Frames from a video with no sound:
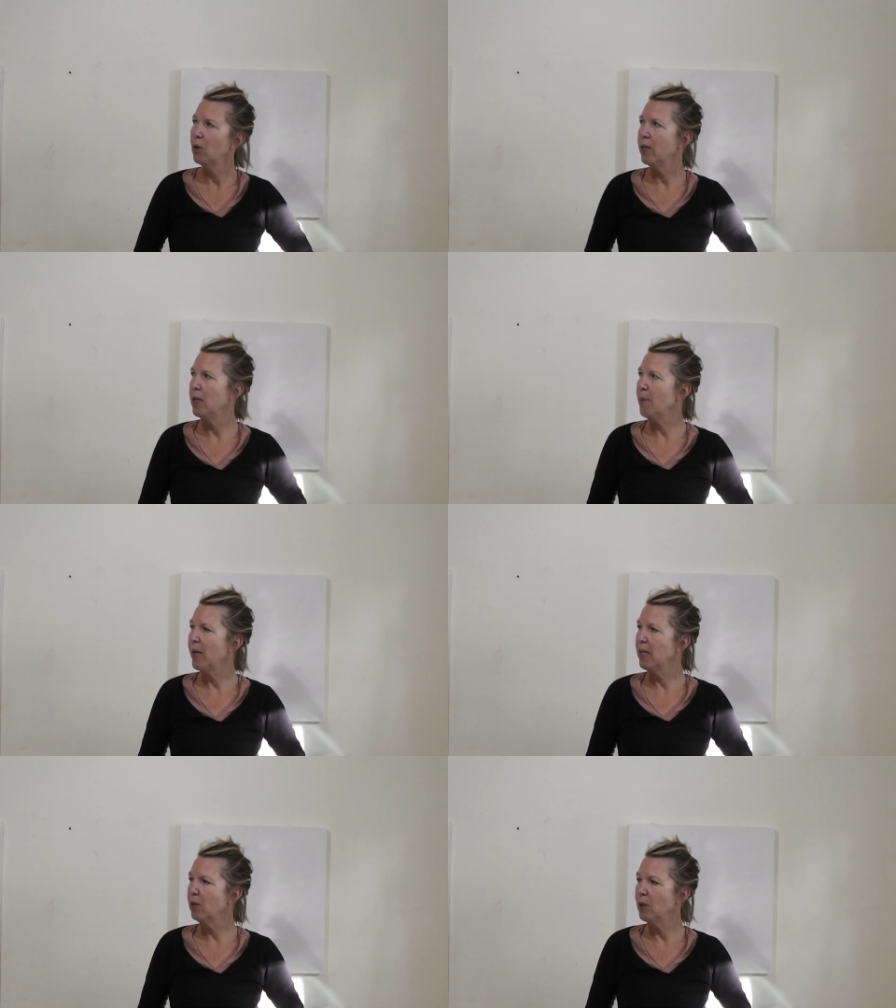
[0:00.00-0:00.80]
or any
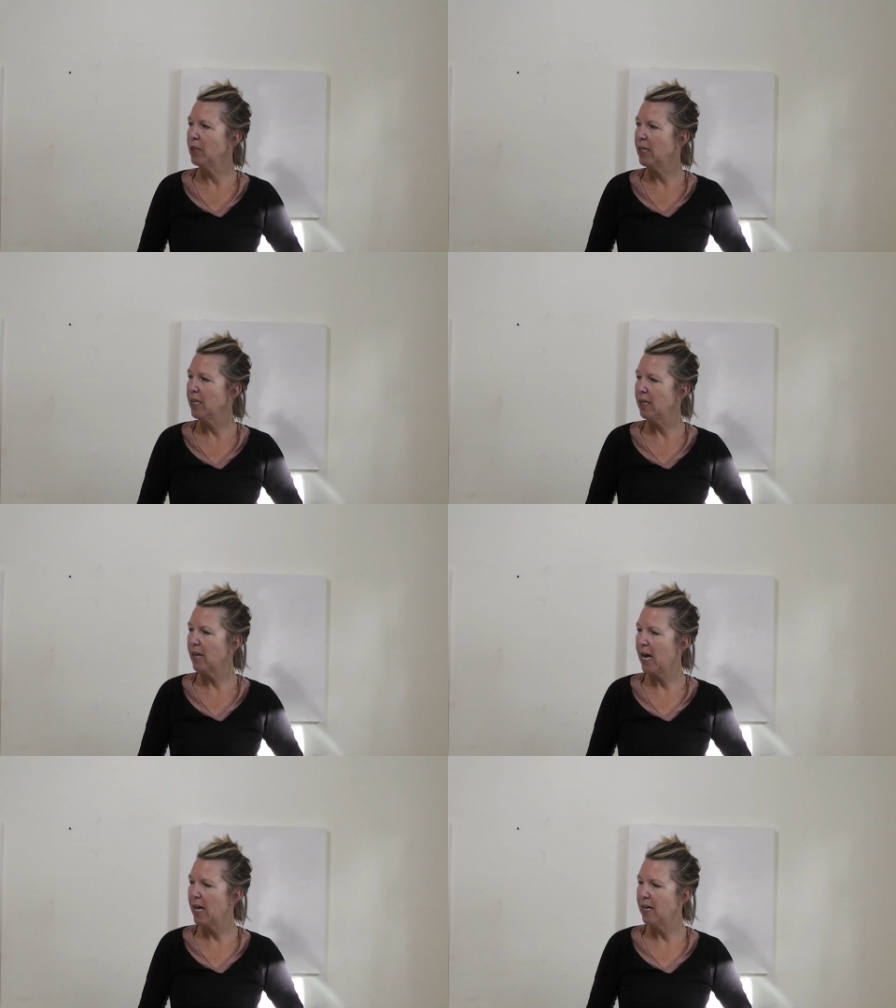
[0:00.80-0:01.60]
painting really,
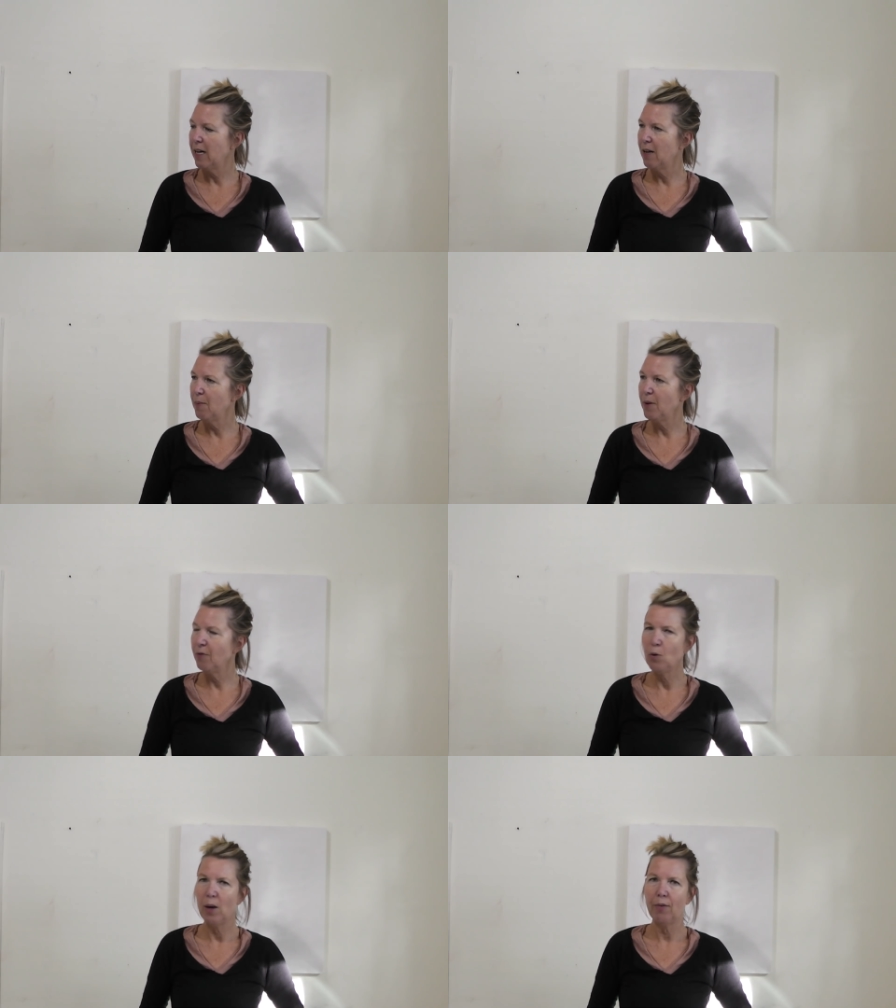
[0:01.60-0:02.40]
that
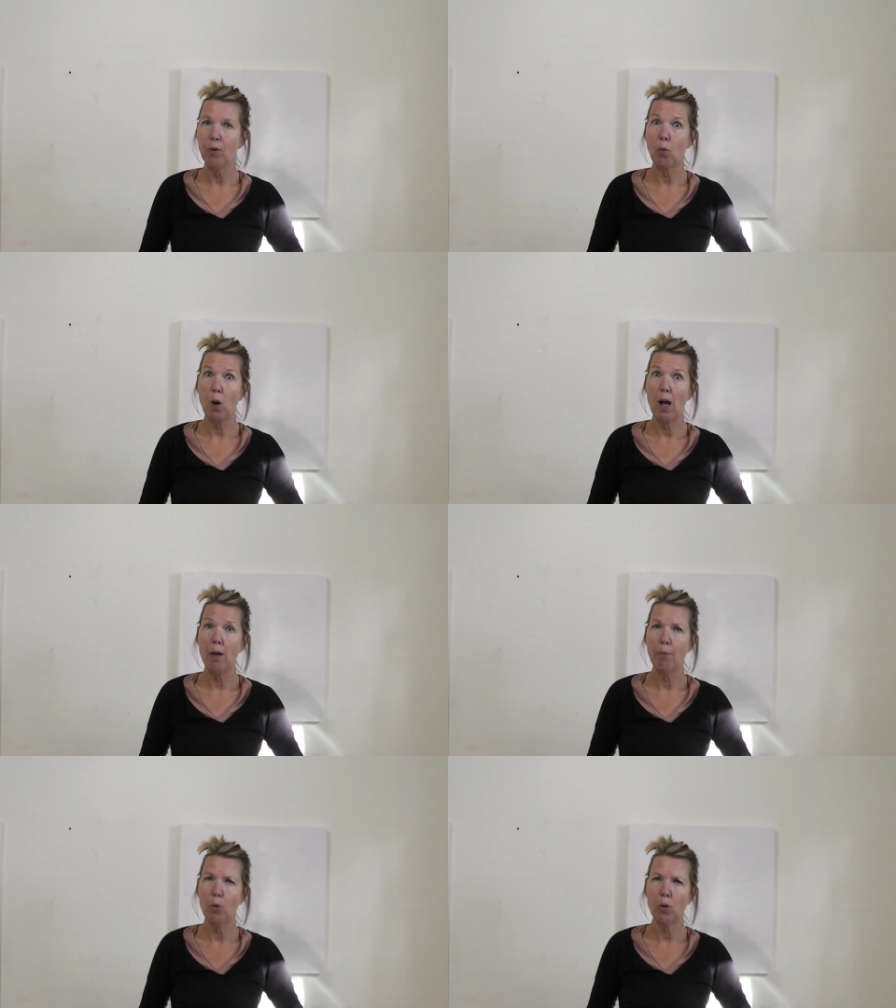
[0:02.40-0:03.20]
if you have the
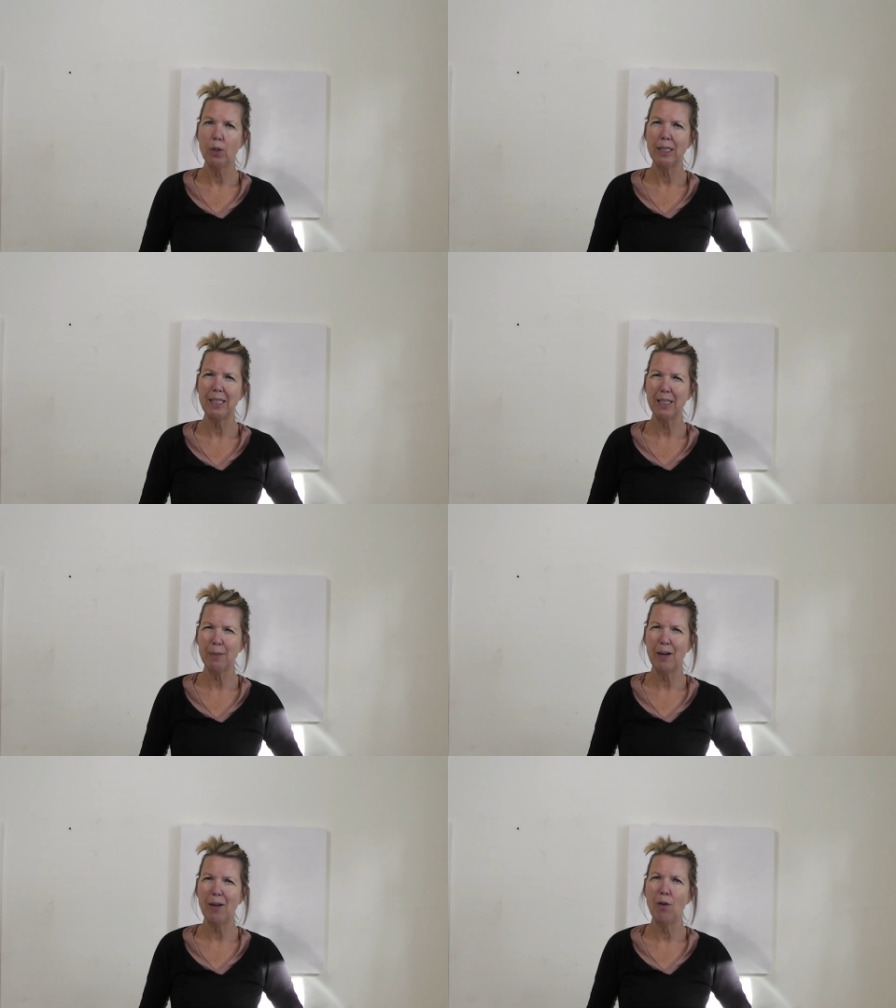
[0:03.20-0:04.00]
raw boards, it takes
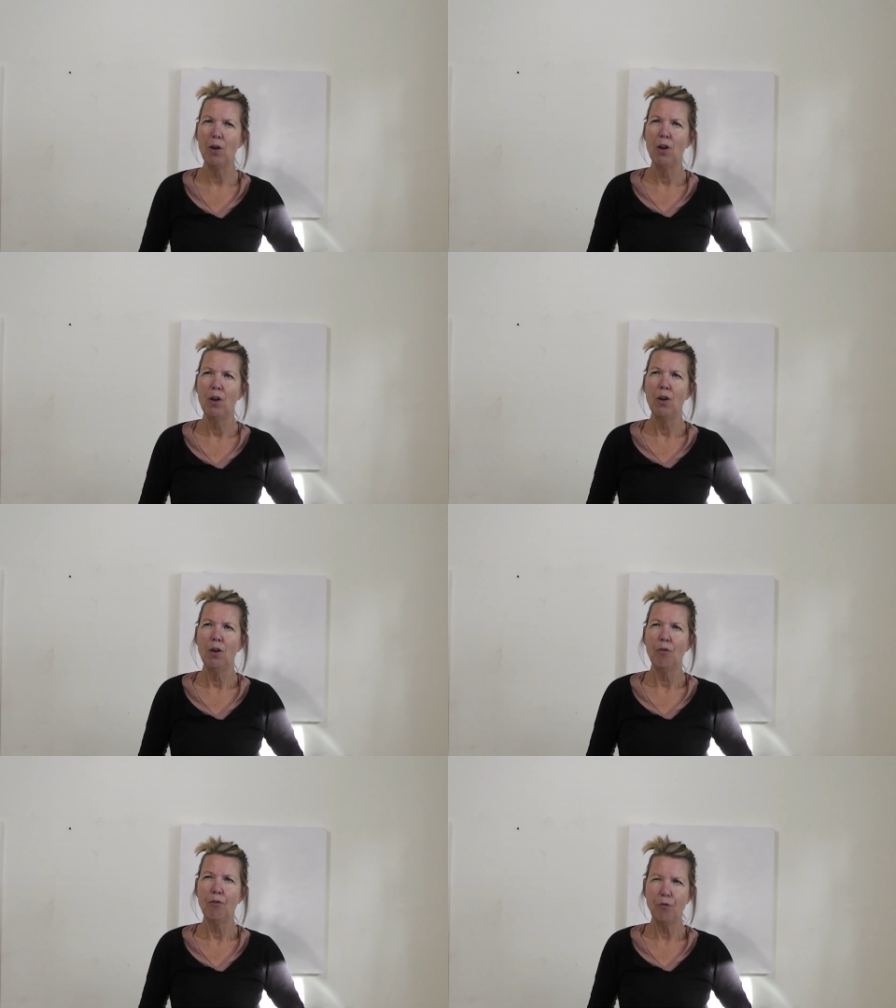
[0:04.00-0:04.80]
about
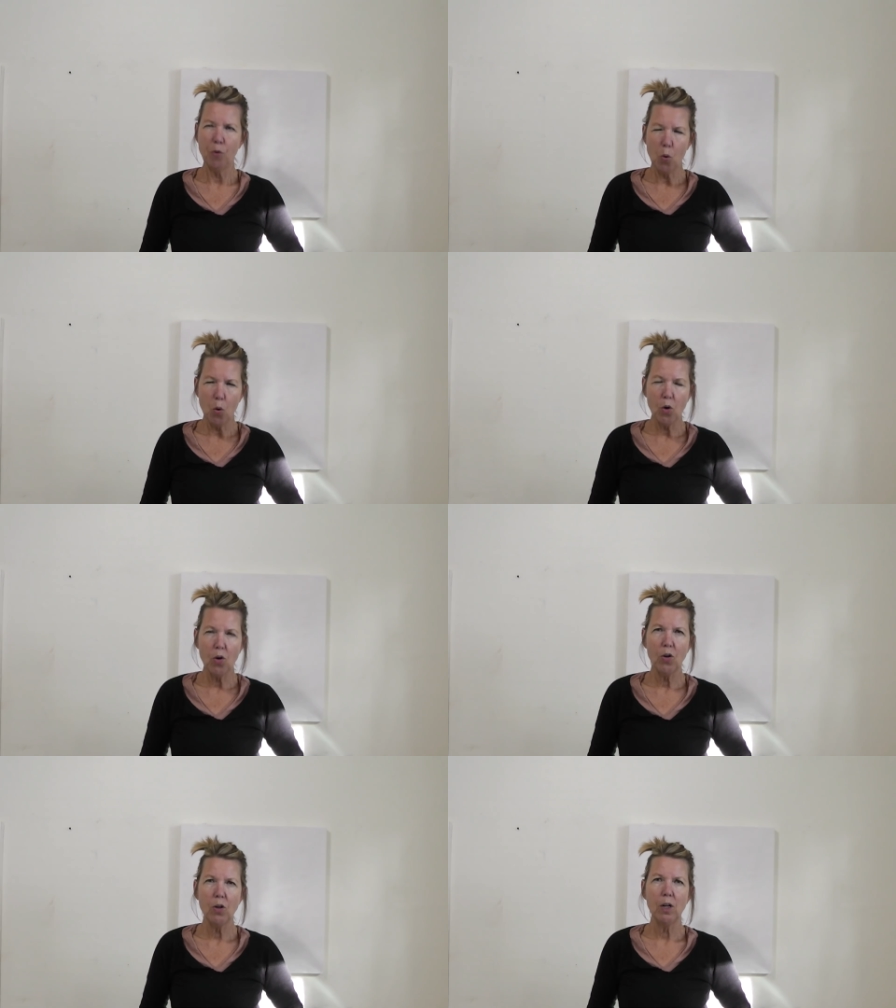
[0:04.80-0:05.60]

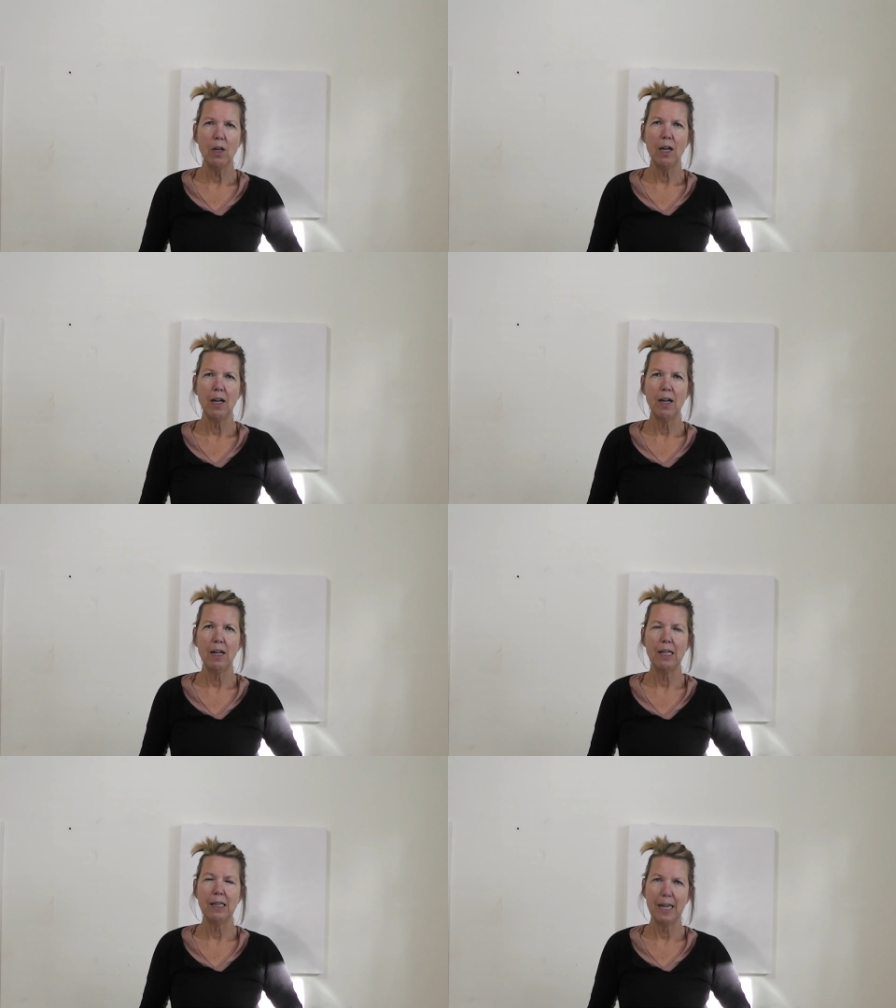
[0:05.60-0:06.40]
4
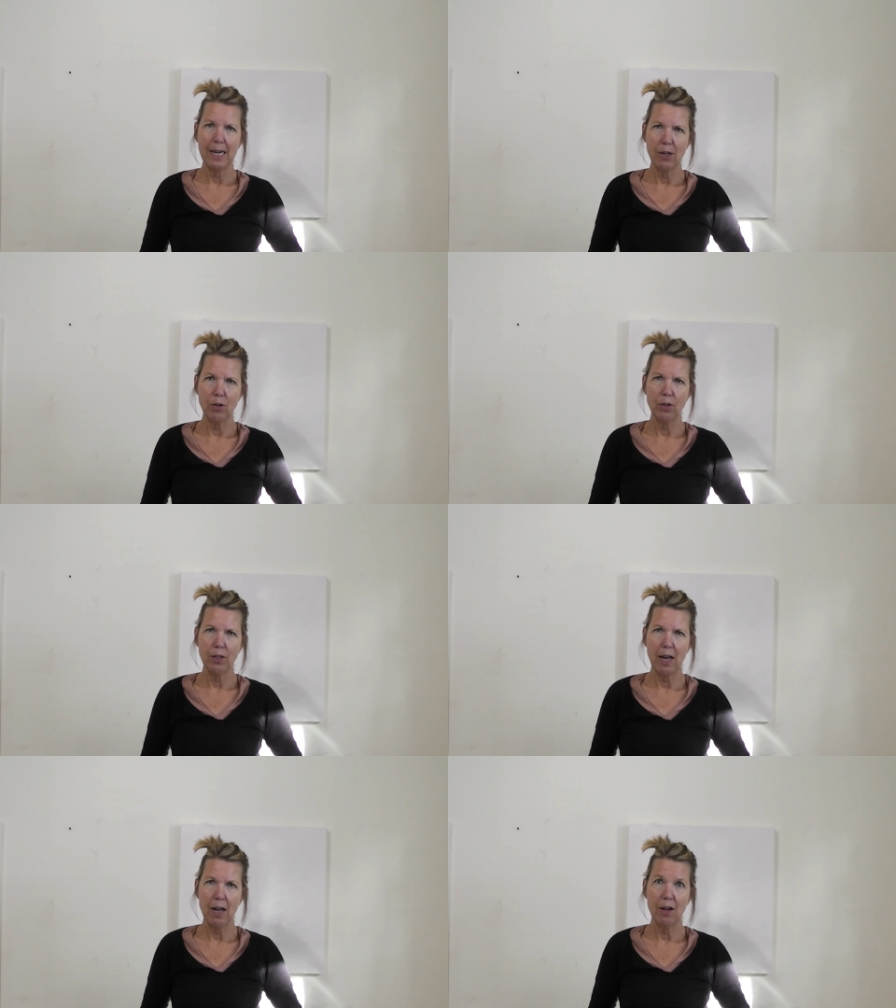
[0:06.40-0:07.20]
layers
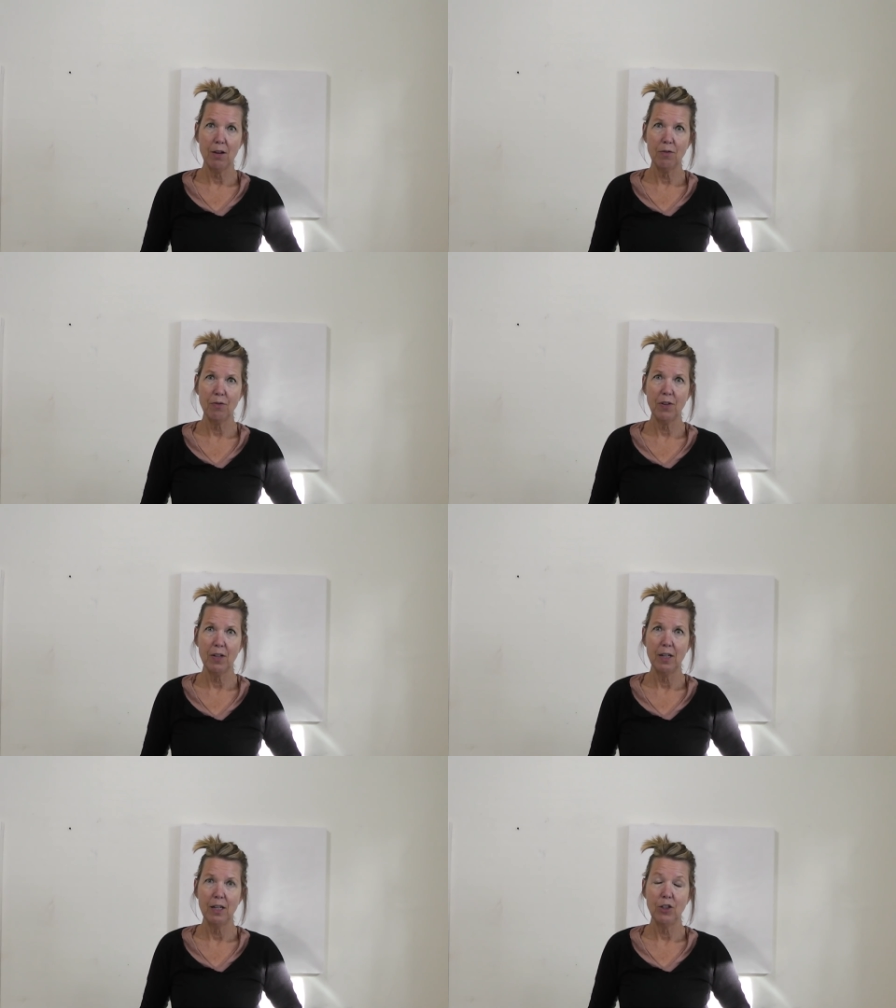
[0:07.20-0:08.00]
of
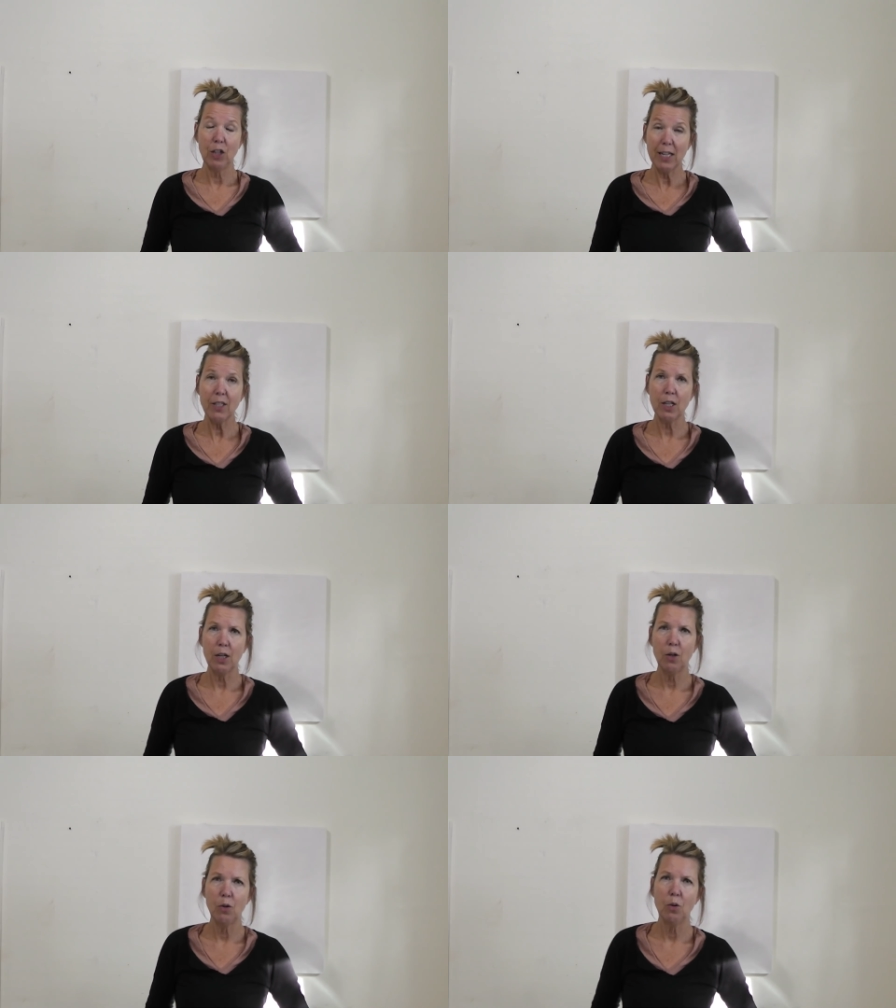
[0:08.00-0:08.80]

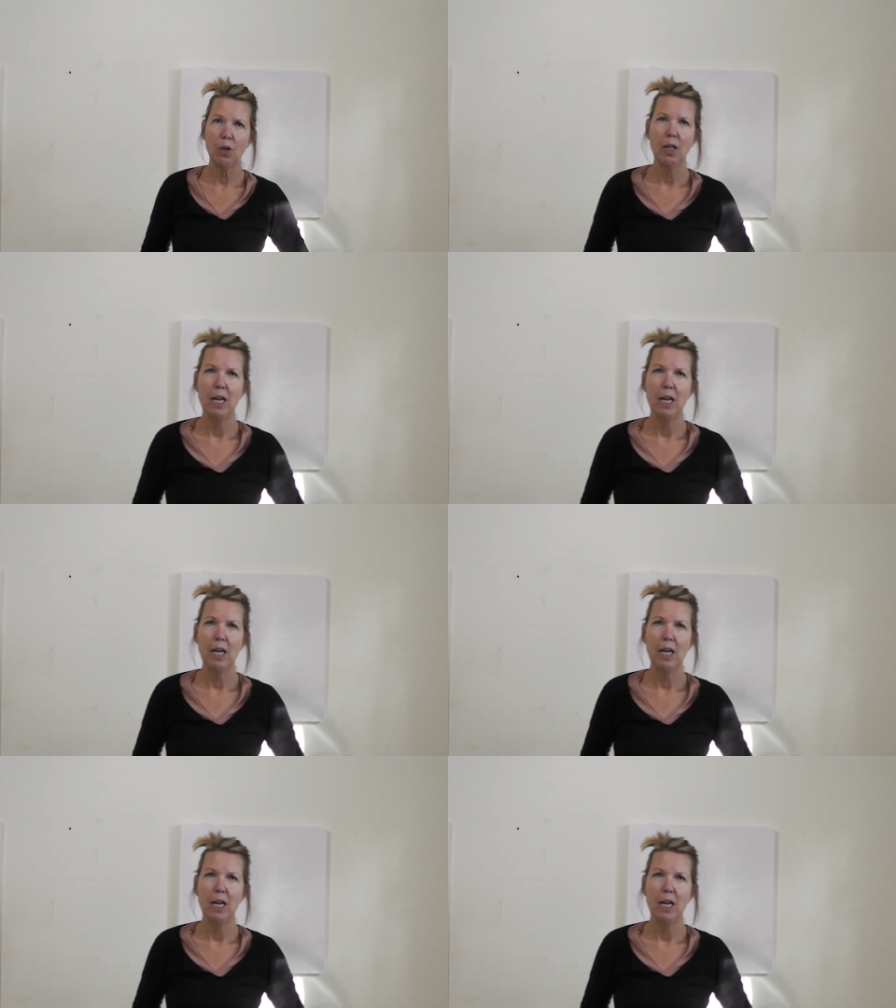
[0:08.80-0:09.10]
gesso